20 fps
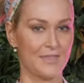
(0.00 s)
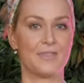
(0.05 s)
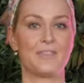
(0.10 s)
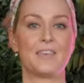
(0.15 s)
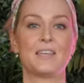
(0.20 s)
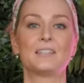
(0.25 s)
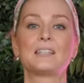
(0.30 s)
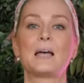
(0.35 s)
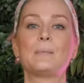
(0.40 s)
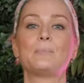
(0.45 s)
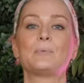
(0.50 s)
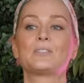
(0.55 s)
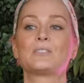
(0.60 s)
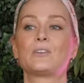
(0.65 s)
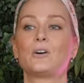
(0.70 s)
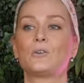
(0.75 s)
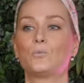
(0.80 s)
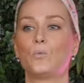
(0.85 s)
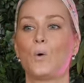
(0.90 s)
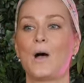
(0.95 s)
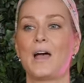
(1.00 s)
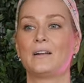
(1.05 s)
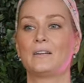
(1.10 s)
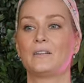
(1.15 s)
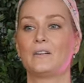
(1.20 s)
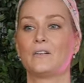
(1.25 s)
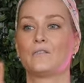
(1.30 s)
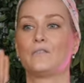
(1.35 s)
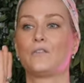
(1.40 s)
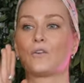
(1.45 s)
This episode went
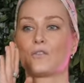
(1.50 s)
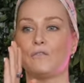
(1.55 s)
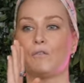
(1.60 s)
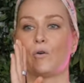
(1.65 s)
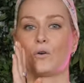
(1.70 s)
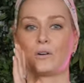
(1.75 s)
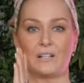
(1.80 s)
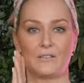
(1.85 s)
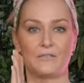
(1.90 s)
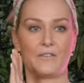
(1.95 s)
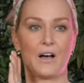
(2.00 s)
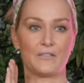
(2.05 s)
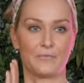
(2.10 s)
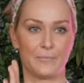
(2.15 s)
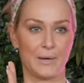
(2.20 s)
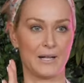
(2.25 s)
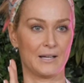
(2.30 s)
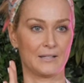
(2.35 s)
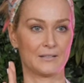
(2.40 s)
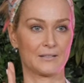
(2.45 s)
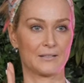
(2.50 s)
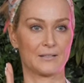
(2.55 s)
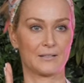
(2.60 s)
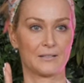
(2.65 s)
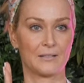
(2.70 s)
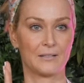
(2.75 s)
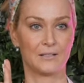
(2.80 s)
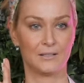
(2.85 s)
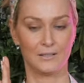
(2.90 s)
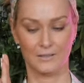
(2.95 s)
for 45 minutes.
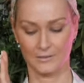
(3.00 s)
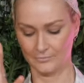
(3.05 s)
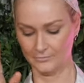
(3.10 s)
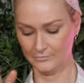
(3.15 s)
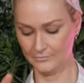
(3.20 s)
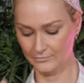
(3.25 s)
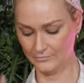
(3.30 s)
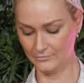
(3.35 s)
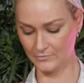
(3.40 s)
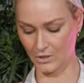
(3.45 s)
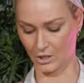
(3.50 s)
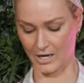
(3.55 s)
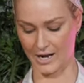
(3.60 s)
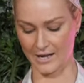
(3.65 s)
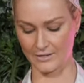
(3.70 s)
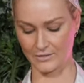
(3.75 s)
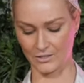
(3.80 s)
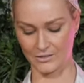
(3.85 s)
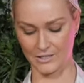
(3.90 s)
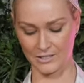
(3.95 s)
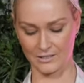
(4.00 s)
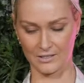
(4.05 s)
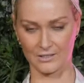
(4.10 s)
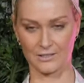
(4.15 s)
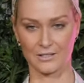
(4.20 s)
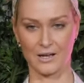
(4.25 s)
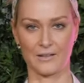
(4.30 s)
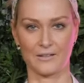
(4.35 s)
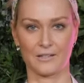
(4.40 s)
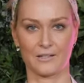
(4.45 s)
Okay, so this
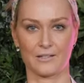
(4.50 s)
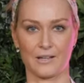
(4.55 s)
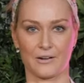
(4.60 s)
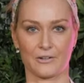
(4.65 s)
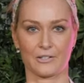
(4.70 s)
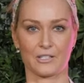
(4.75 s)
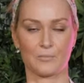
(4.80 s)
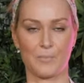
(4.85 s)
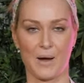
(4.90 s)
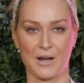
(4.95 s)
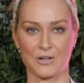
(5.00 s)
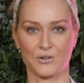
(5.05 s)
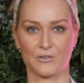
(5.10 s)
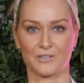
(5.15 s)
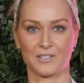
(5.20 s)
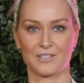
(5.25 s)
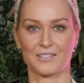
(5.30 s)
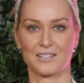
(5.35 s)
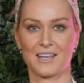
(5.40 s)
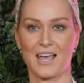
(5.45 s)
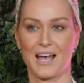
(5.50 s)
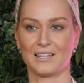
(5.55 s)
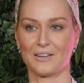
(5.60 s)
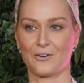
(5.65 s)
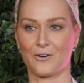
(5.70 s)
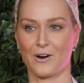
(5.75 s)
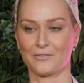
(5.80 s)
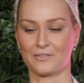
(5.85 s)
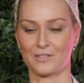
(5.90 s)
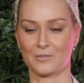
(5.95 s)
is our special. This is Cali
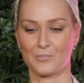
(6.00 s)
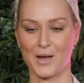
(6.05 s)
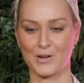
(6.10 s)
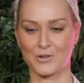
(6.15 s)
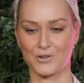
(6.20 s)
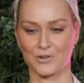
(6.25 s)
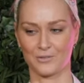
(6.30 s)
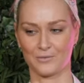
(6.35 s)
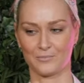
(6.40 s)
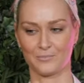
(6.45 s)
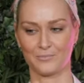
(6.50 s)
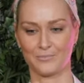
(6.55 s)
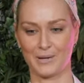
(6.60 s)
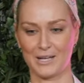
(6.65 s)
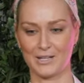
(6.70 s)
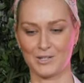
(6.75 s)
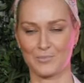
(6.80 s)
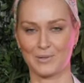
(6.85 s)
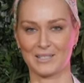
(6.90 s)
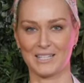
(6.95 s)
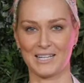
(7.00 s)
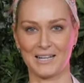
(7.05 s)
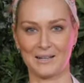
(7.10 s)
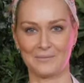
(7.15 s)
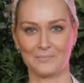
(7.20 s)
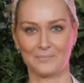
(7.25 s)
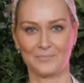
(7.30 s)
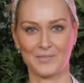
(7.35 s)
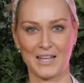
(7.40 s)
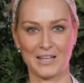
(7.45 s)
Craft special peach
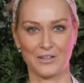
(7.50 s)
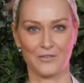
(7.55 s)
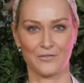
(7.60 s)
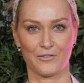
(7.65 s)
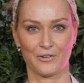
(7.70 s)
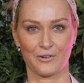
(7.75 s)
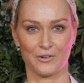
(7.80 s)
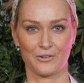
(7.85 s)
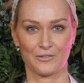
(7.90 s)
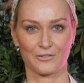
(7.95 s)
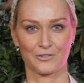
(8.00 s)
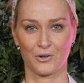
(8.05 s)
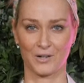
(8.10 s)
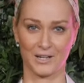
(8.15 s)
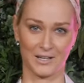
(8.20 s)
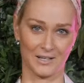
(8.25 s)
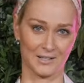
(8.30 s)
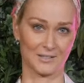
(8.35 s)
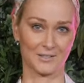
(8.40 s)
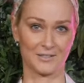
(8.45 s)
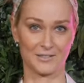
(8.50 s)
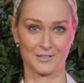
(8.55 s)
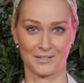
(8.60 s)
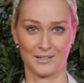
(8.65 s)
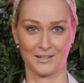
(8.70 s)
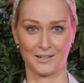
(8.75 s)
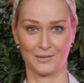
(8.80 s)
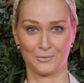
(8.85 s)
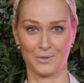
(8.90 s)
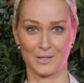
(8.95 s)
Bellini. Thank you for joining us.
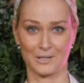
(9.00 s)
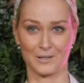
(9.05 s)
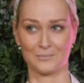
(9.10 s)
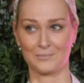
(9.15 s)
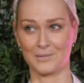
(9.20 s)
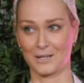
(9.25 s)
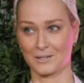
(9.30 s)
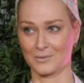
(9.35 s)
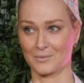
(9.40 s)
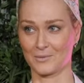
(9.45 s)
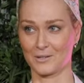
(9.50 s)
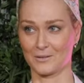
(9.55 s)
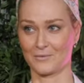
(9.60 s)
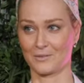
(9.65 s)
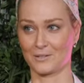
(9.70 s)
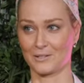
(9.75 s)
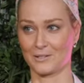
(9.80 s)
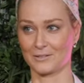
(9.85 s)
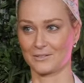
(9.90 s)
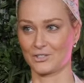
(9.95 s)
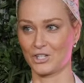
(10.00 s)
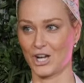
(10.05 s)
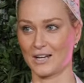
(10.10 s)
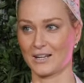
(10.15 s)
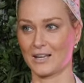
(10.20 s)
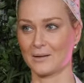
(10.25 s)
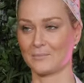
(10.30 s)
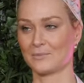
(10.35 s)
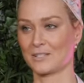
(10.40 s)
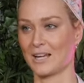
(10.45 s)
Welcome next week for the
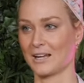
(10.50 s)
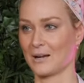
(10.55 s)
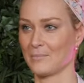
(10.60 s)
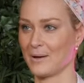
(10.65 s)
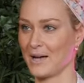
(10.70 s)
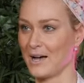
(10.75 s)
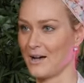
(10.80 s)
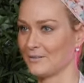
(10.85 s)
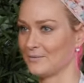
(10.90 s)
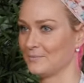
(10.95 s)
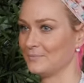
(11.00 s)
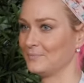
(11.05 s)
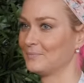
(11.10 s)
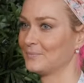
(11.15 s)
Jade. Come and take a bow.